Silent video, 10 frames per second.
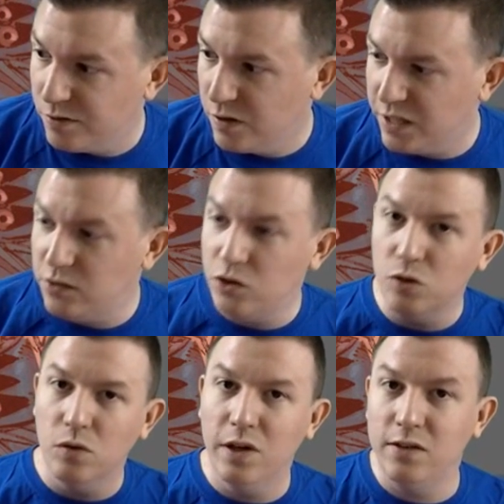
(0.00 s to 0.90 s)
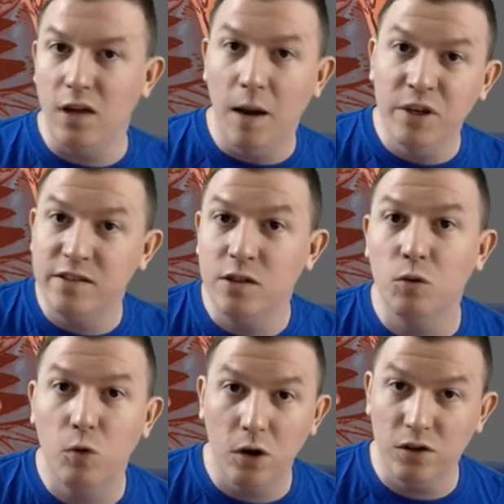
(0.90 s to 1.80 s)
I'm gonna still
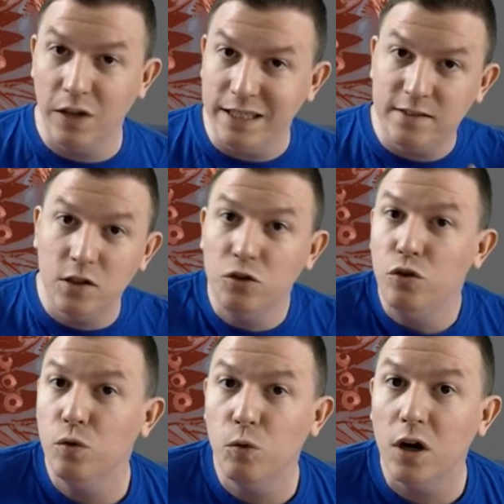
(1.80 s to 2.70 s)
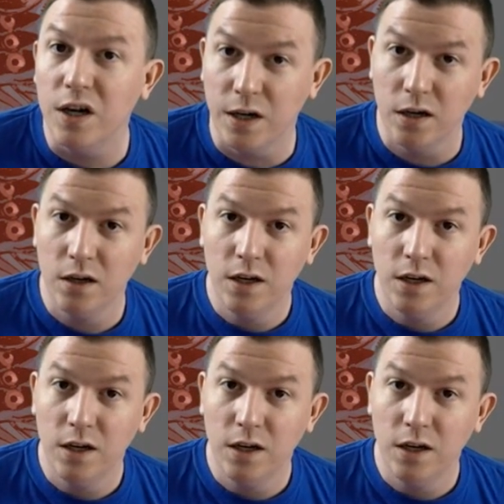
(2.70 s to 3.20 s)
work, like still do the work,